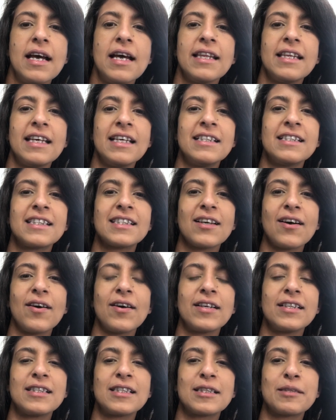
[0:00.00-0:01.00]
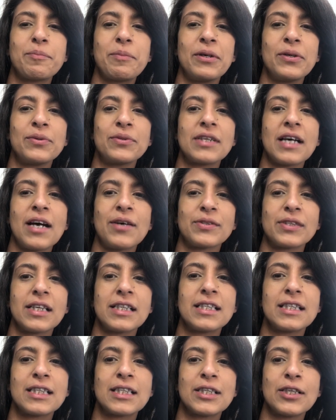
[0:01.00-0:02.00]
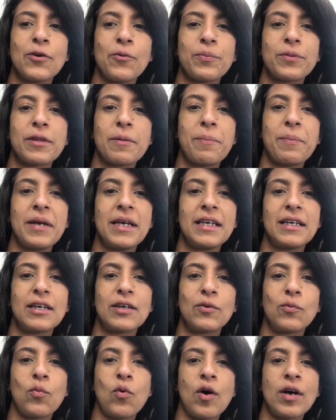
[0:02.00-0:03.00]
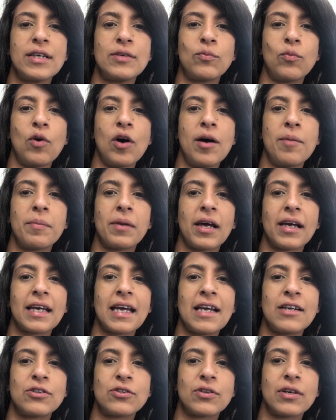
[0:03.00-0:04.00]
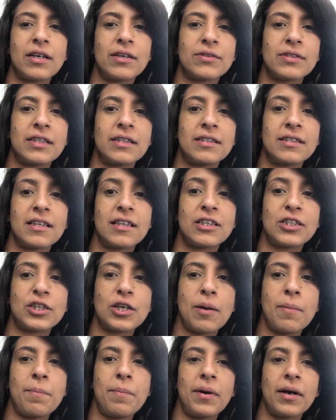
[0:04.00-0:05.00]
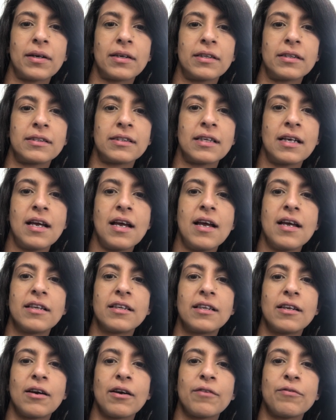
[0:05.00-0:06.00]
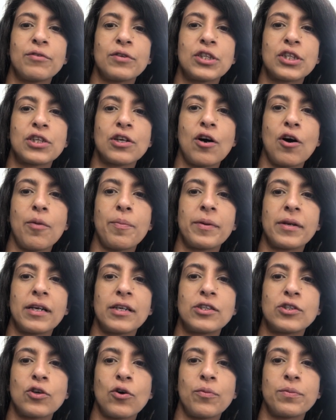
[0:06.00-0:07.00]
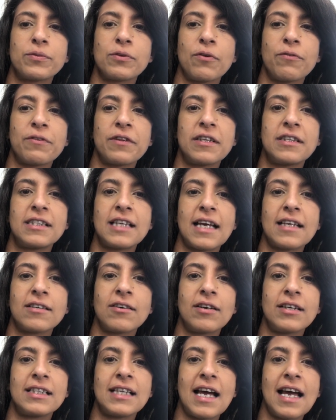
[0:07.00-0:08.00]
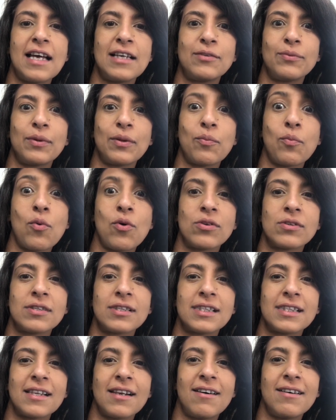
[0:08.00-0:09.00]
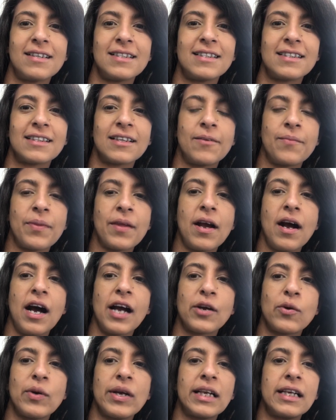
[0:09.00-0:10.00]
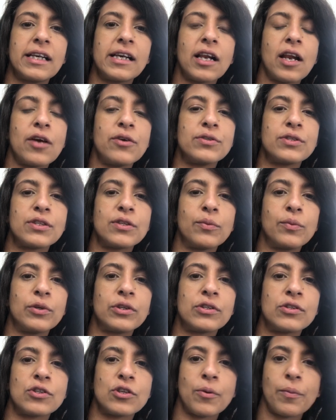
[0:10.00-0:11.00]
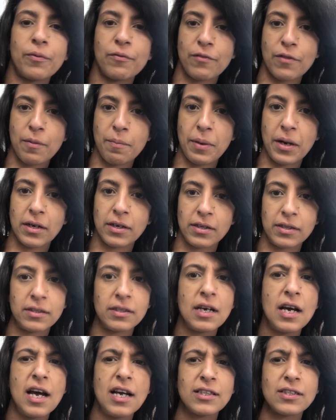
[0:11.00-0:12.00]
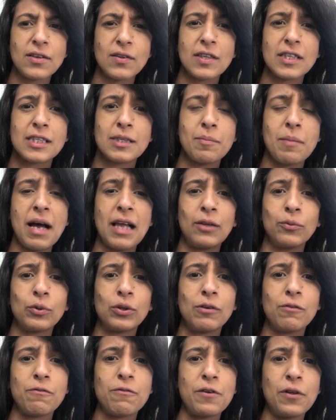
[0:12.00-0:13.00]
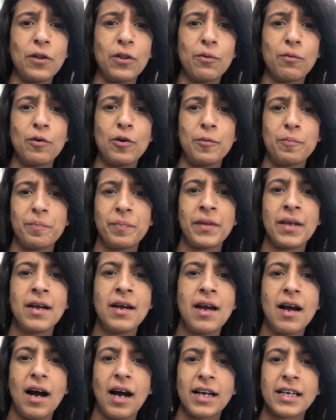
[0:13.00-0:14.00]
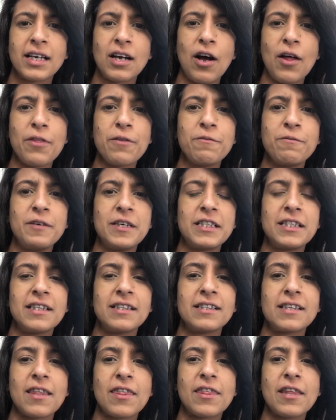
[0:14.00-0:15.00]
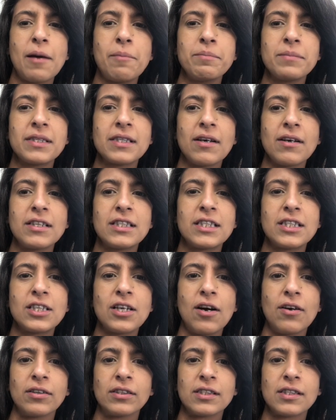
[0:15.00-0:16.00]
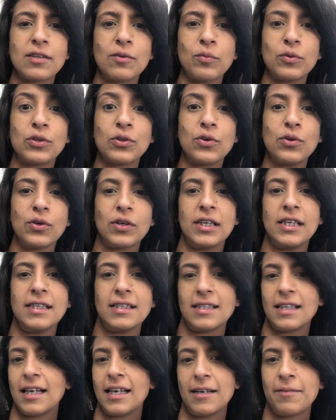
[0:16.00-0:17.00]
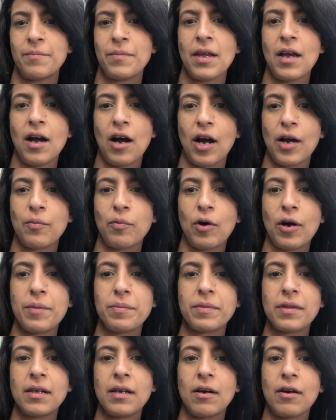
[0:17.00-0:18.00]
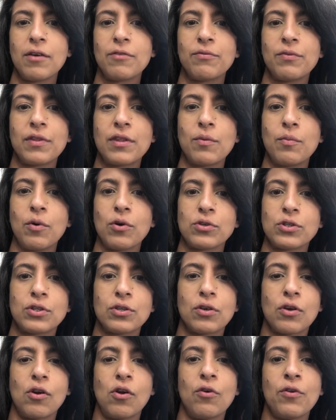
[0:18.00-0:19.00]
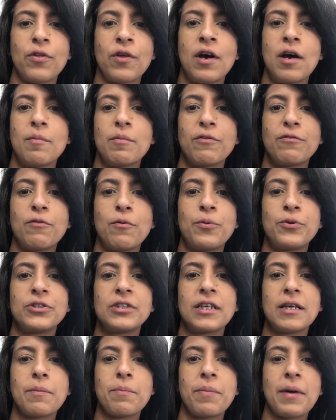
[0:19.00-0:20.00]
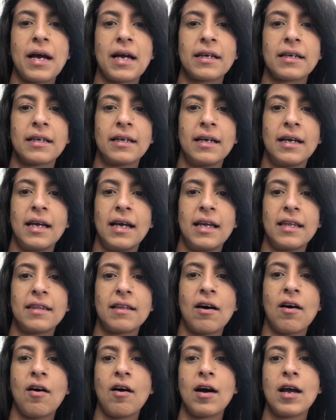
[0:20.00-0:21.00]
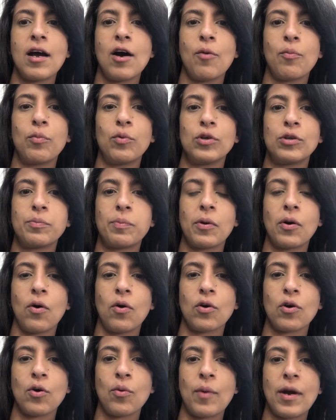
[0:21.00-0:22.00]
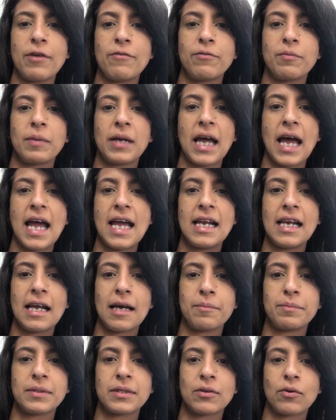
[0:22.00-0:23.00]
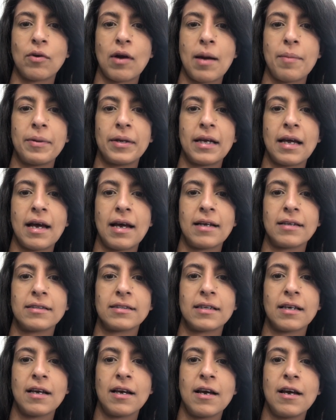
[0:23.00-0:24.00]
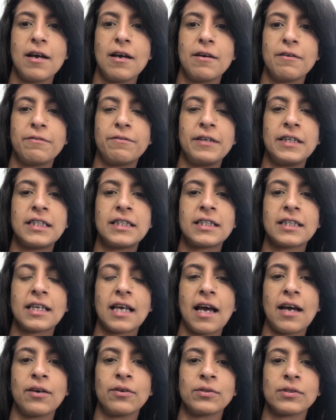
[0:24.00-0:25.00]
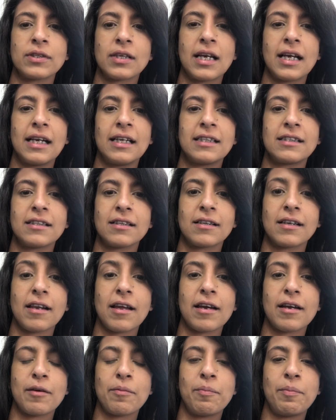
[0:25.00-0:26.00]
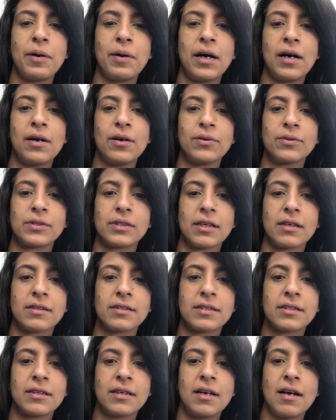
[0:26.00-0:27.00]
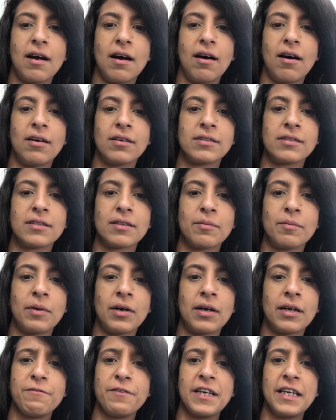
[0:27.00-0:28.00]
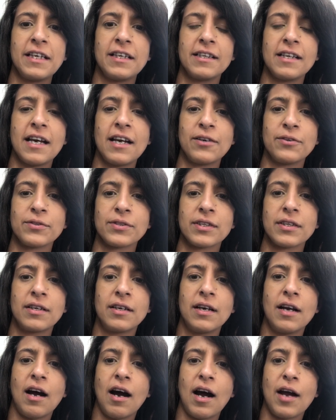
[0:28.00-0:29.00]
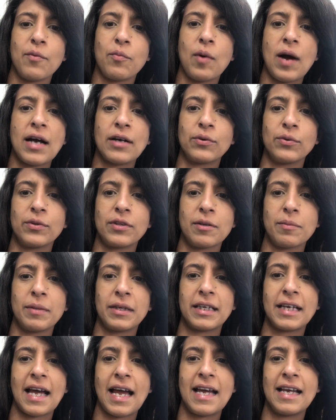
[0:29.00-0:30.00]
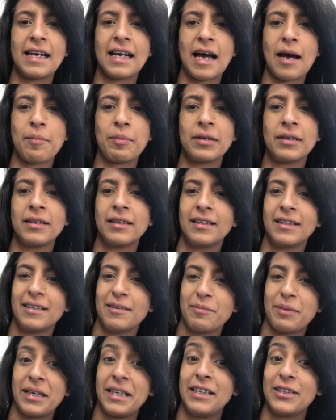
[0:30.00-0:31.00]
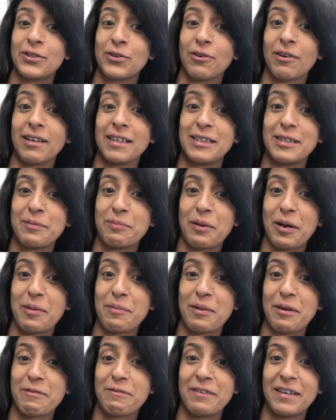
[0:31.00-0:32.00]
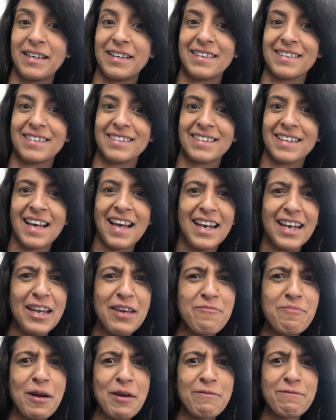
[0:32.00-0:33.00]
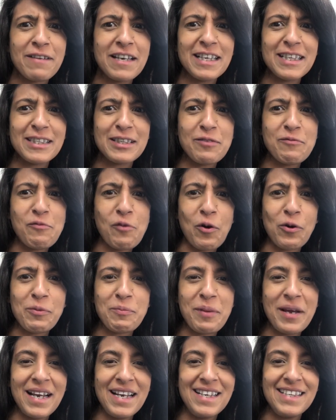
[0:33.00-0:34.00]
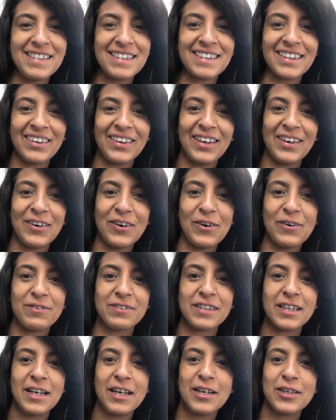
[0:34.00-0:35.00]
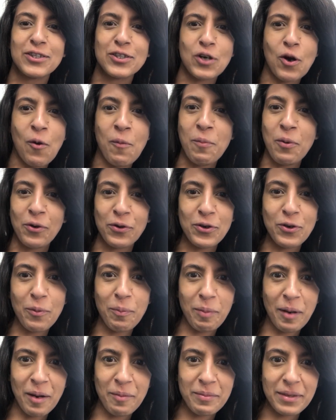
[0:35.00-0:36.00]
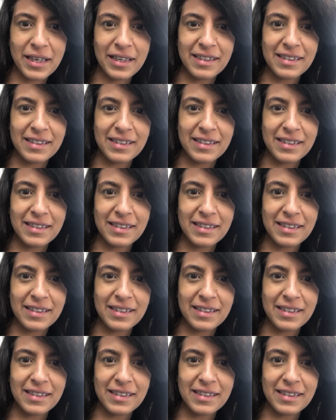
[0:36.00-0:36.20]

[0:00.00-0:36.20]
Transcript: The inside spilled out. I slopped the pink and white worm-like entrails into the chum bucket. The knife was sharp and I chopped off the dead-eyed head with one slice. I quickly closed the wooden top of the bucket so the smell wouldn't fill the room. I cut the fish into thumb-sized chunks that would cook easily. I wiped the knife with the washcloth before putting it back in the high-up wood block away from Caleb's grabbing hands. Fish scales glittered like pearl dust under my fingernails. I waggled them at Caleb, but he tried to bite my fingers. "Leave my fingers in one piece," I laughed. "Chomp on your pumpkin